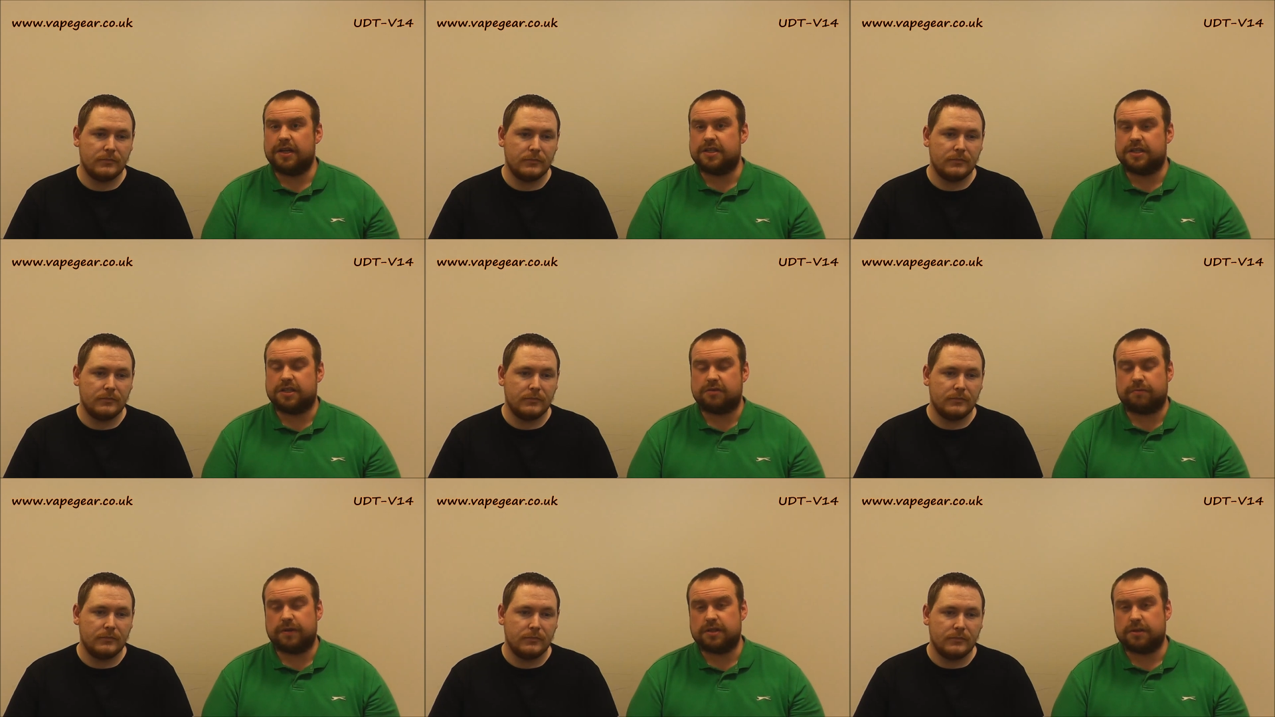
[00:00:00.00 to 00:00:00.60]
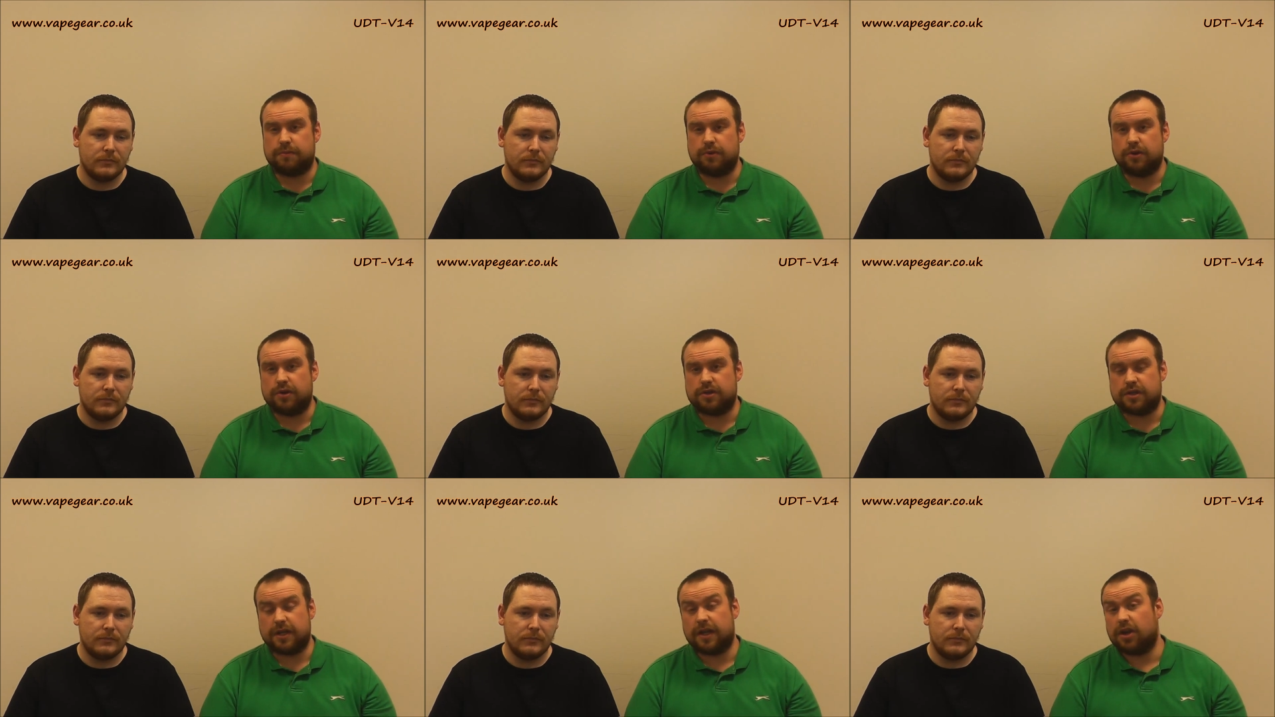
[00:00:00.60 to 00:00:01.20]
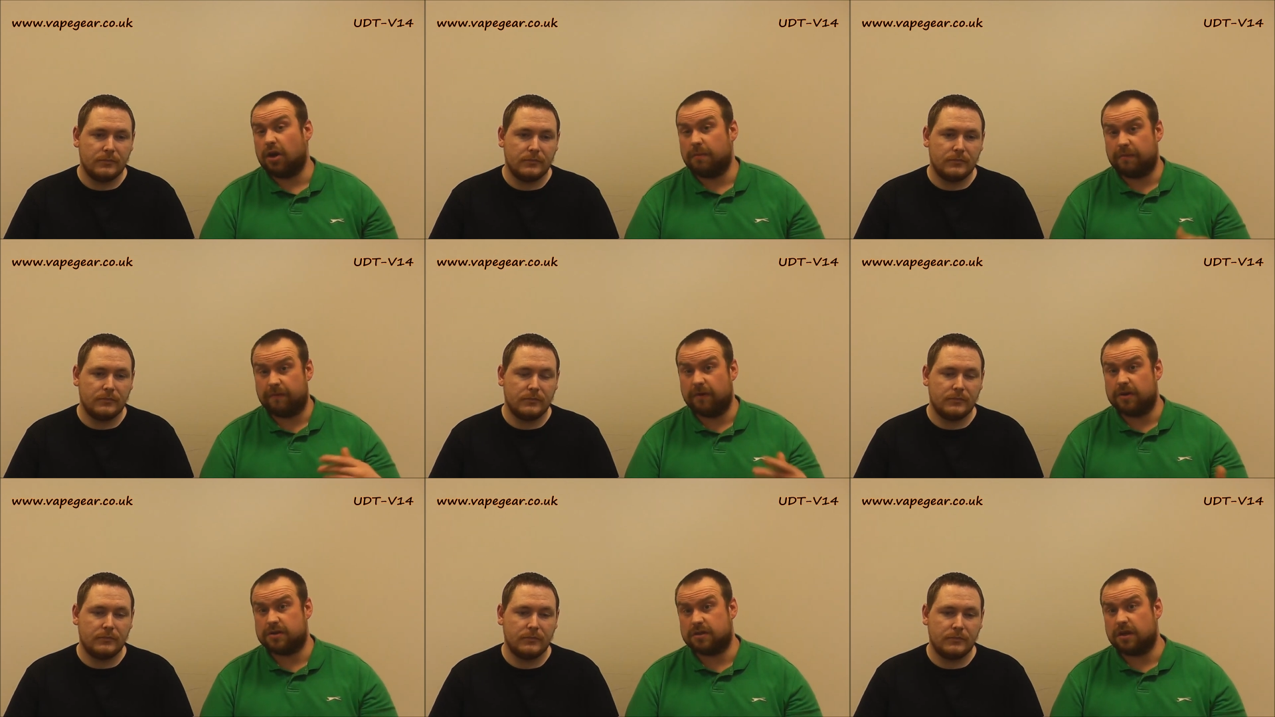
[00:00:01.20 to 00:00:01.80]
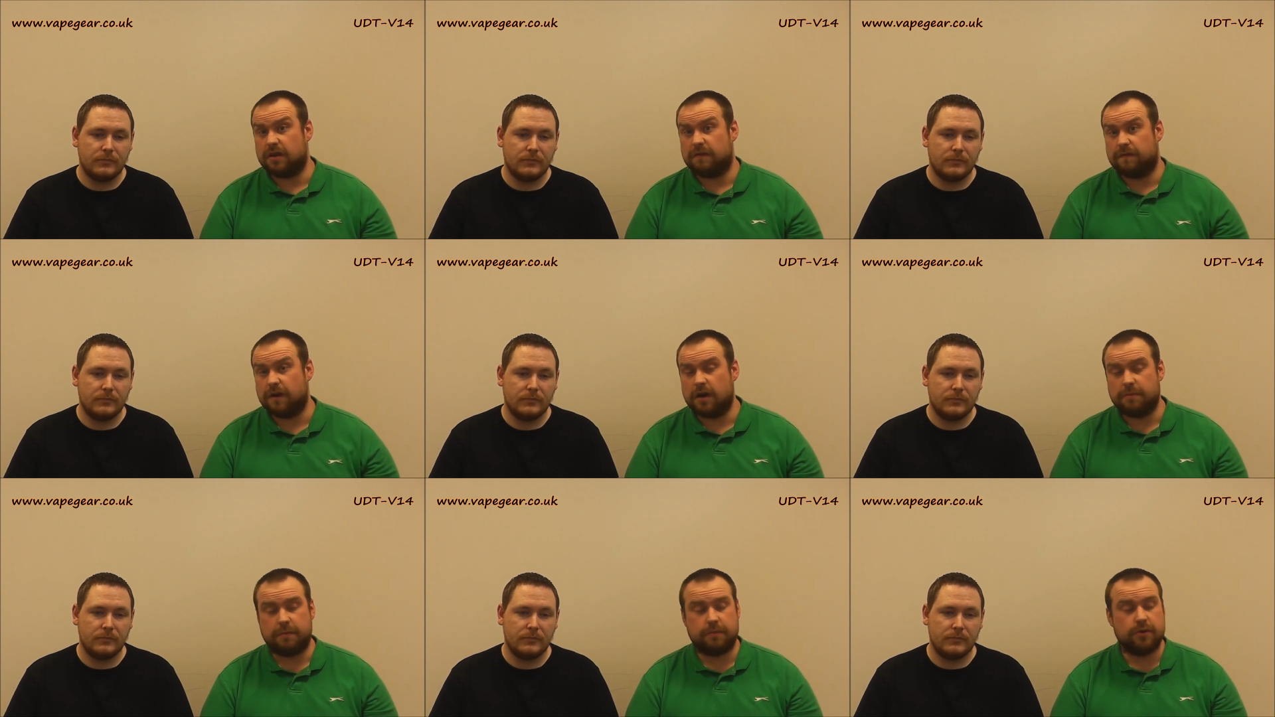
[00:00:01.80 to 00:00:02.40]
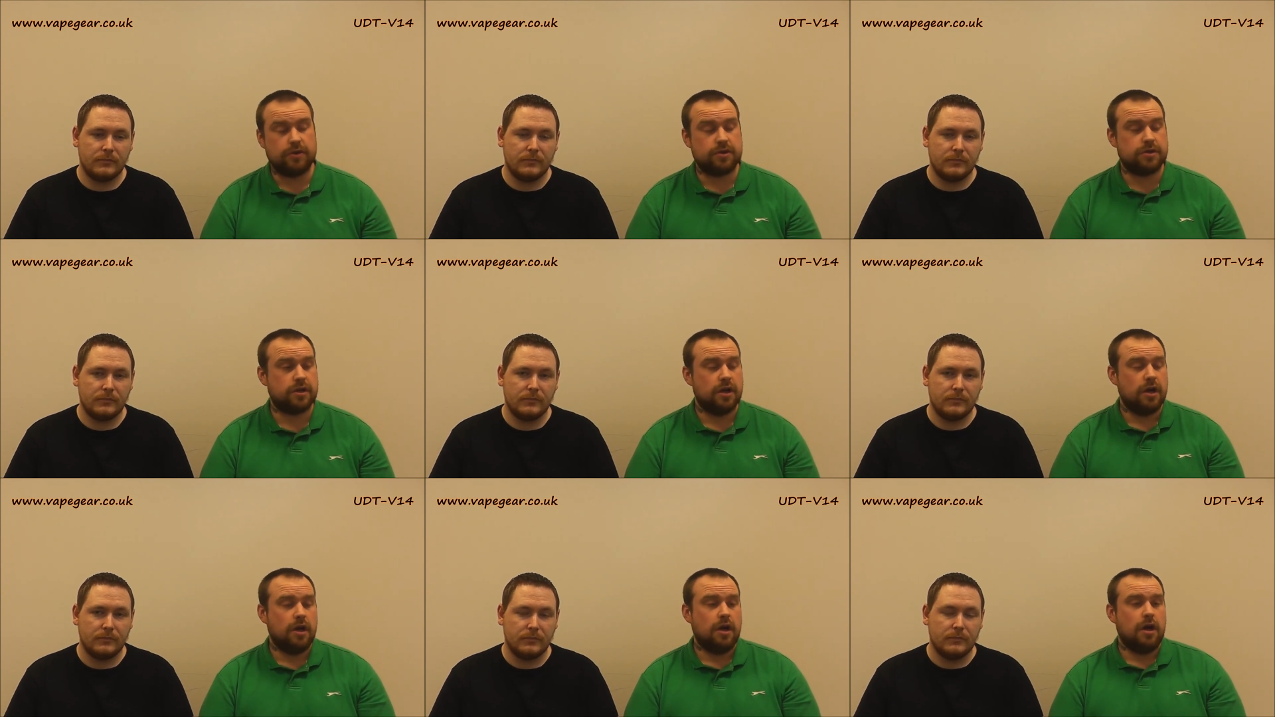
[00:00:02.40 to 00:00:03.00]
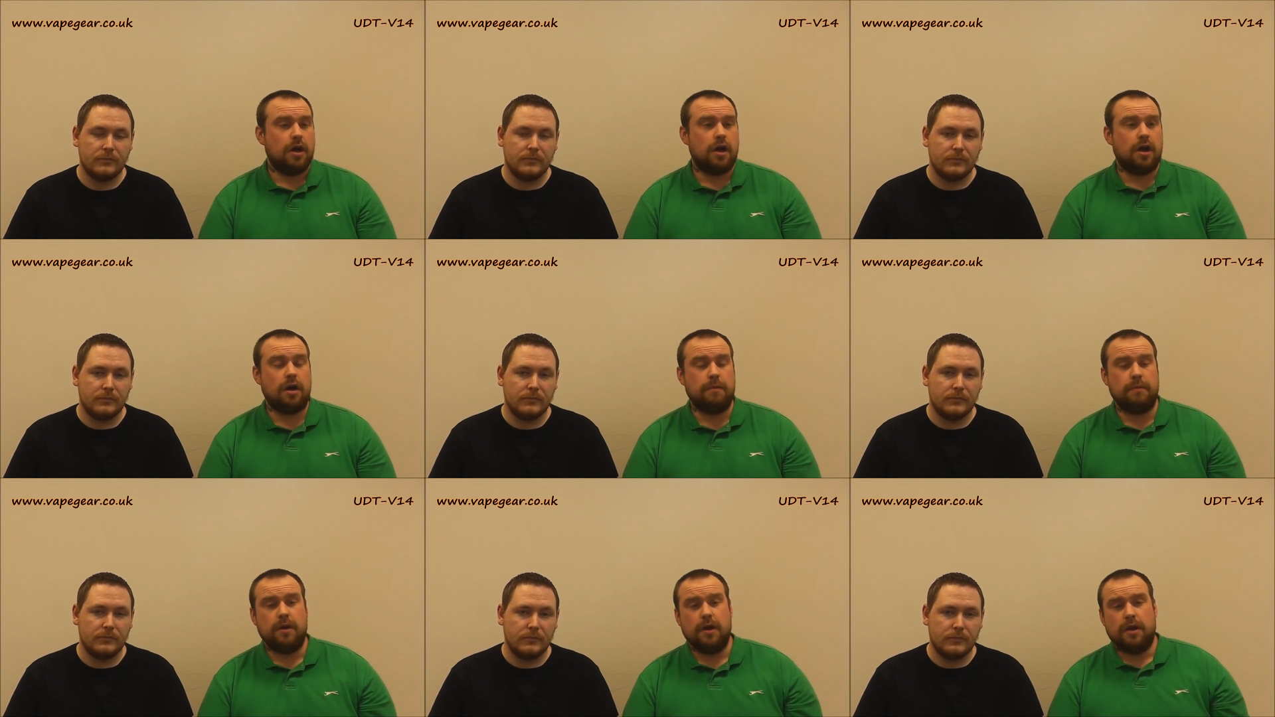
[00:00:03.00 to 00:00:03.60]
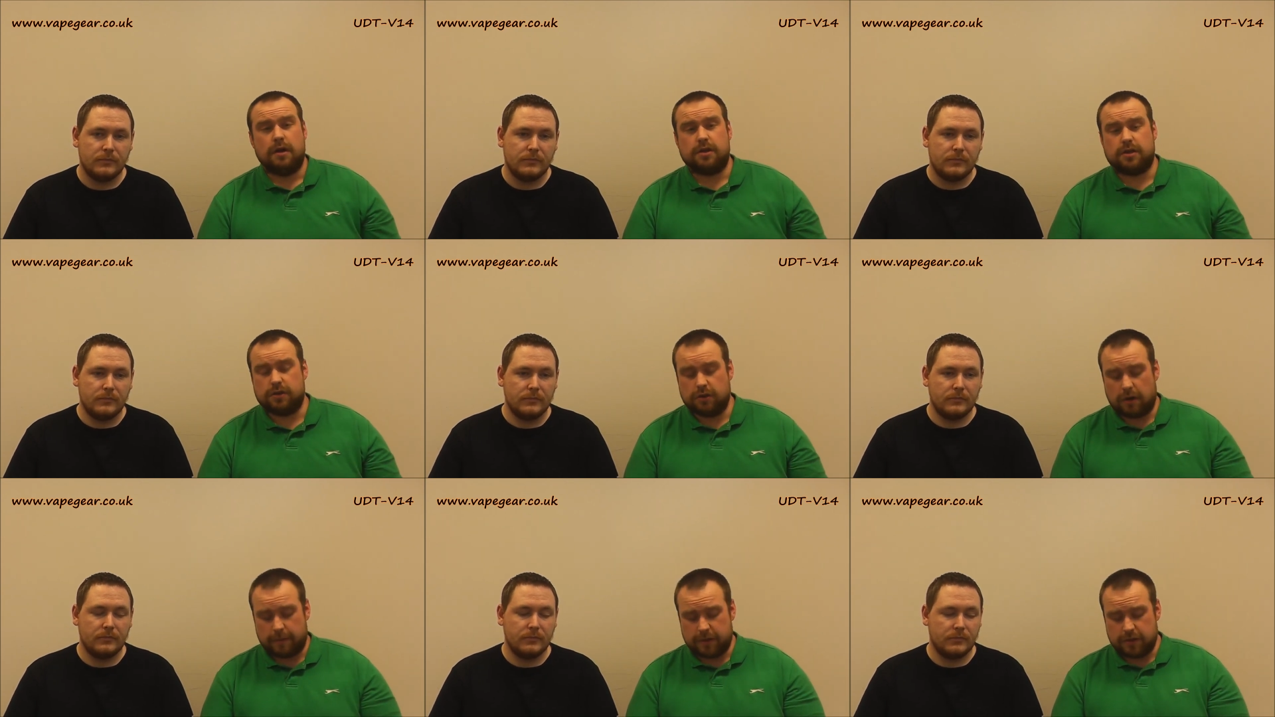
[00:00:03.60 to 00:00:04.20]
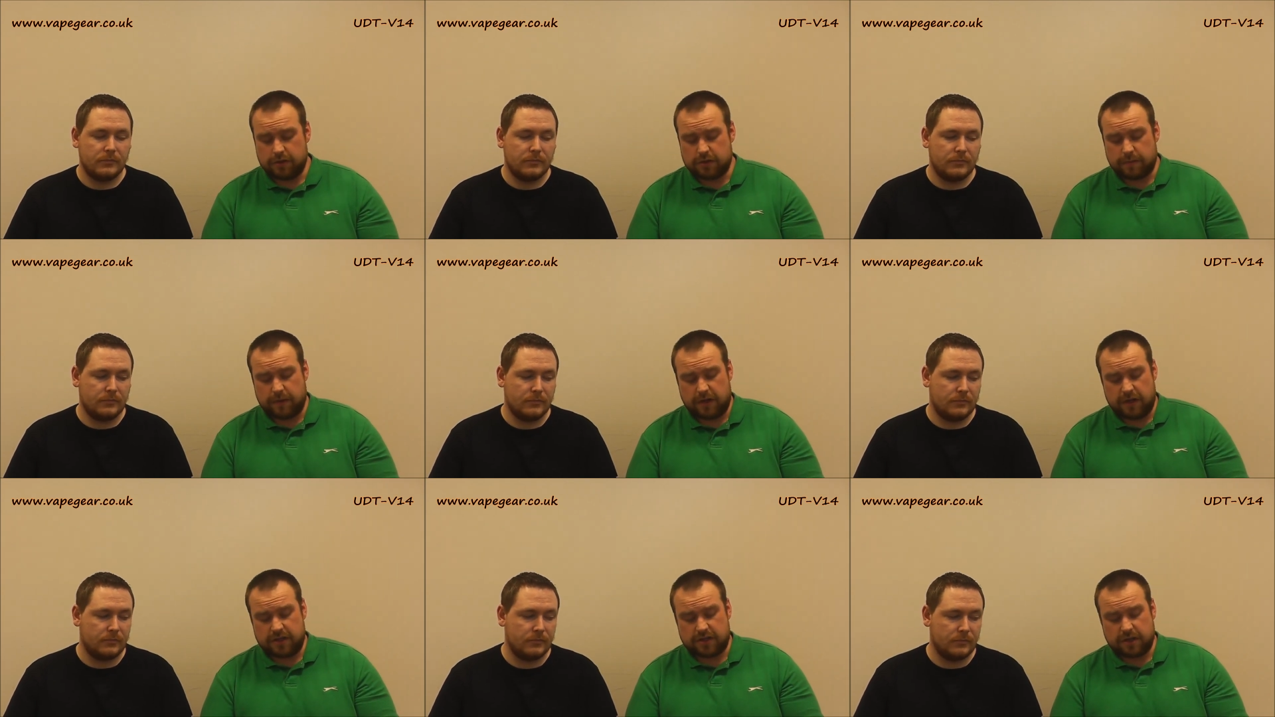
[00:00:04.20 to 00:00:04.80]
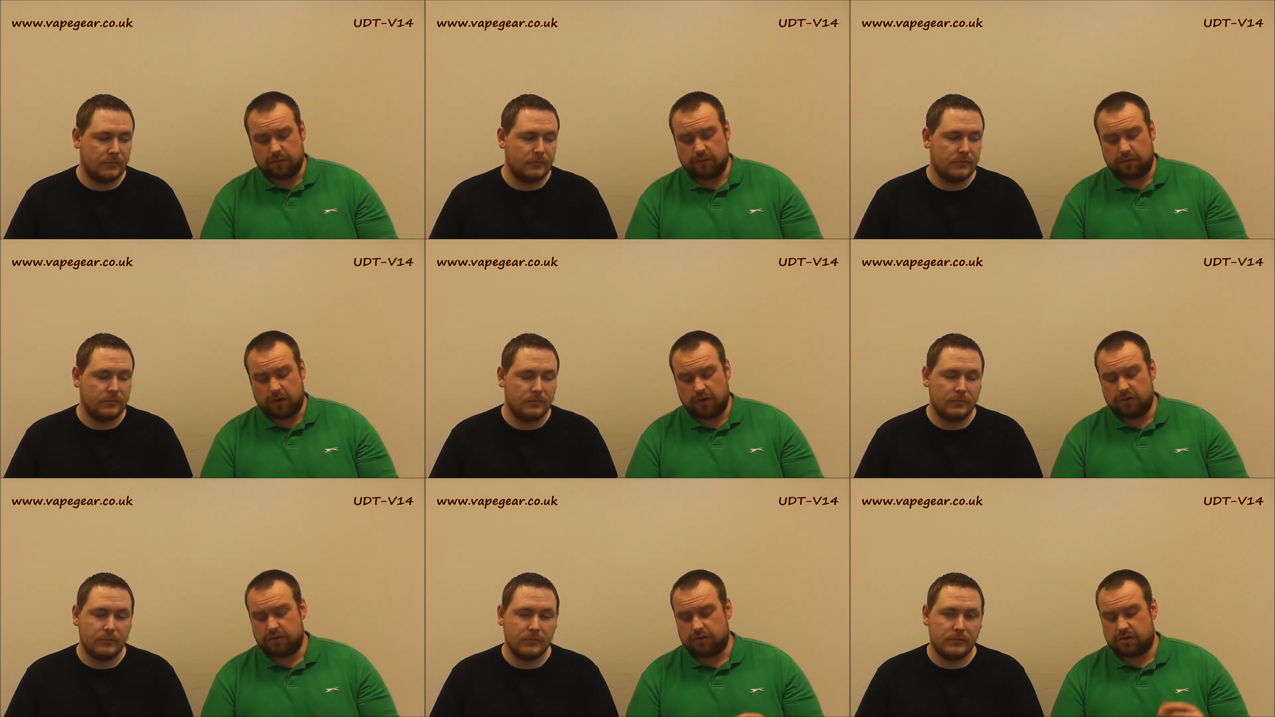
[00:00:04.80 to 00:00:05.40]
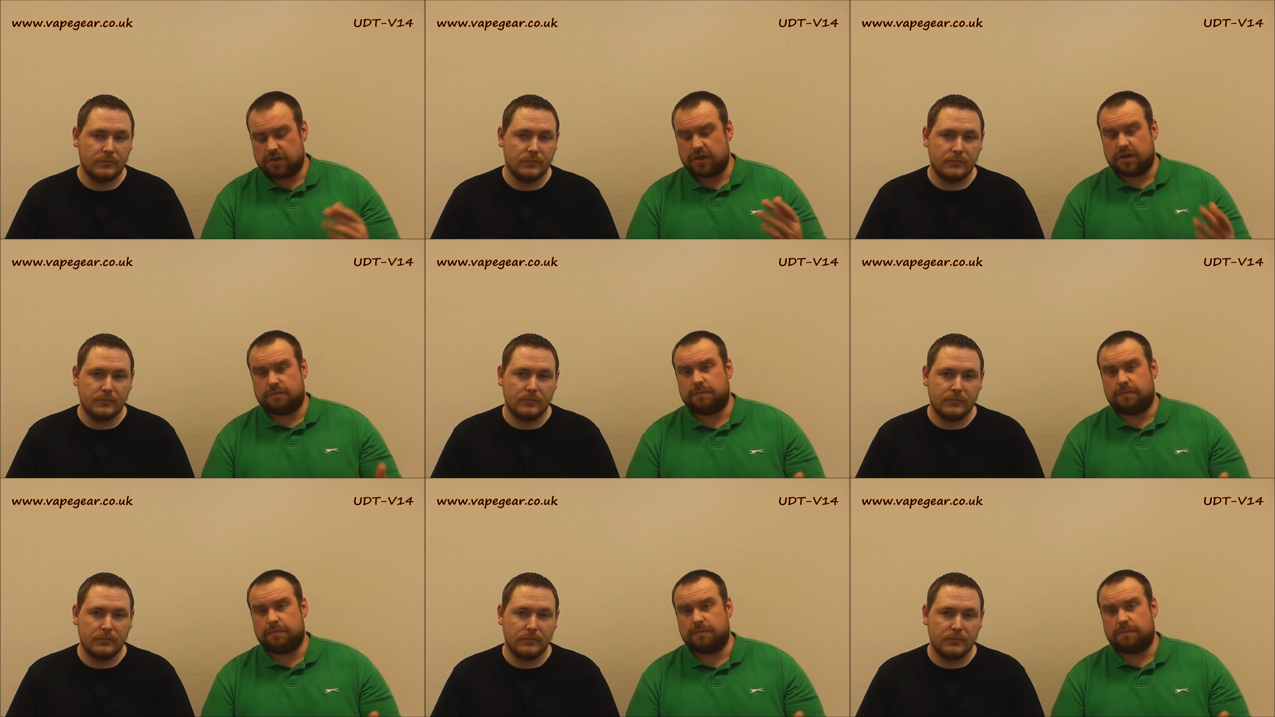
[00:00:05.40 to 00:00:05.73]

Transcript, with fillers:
Speaker 1: easy spring to push, and again, I prefer slightly firm push. Um, so you, I mean, usability in general, though, you stick a